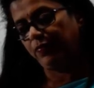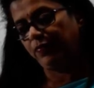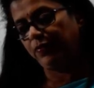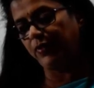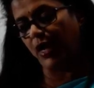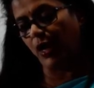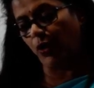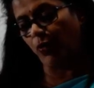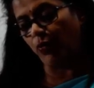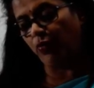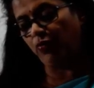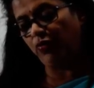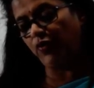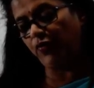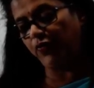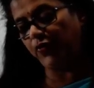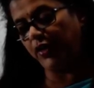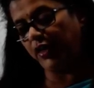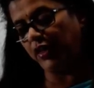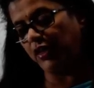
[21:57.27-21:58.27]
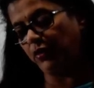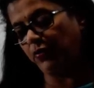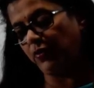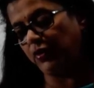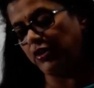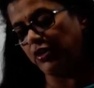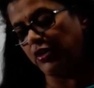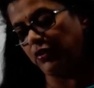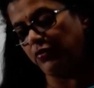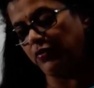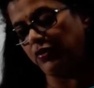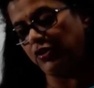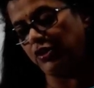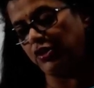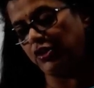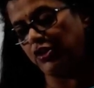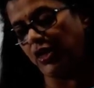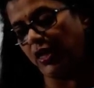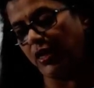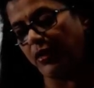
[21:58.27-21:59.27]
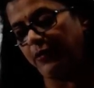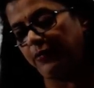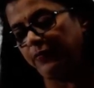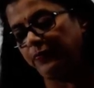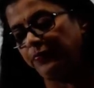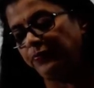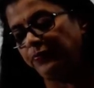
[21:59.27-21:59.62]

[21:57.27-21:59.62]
Now 15th question we just check.